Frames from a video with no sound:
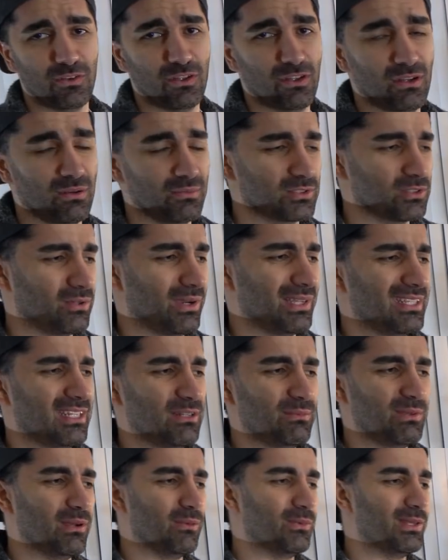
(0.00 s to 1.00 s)
film. So I need
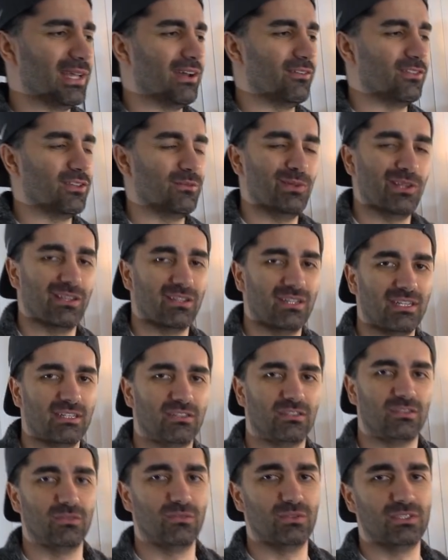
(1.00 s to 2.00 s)
to be able to have the ability
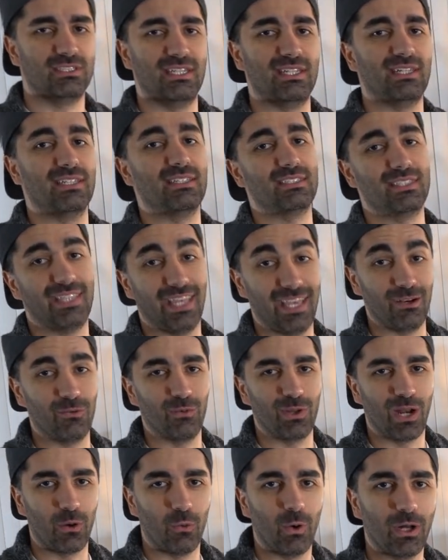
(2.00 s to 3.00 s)
to sit and stand
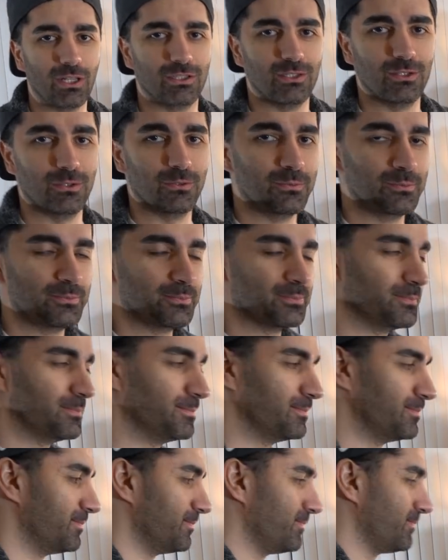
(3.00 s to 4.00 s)
when I want to.
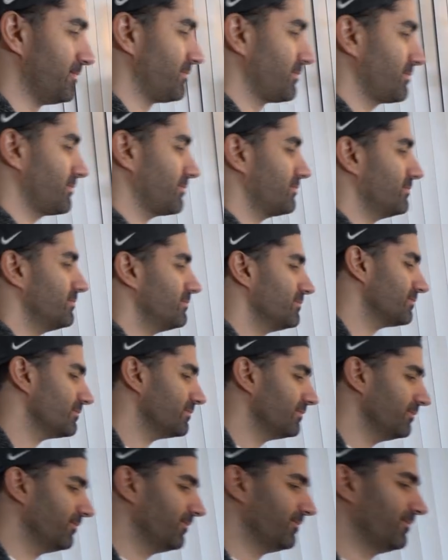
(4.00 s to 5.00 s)
All of the equipment I
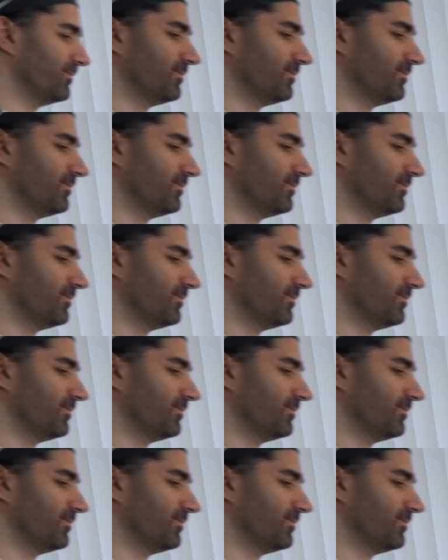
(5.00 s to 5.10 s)
own has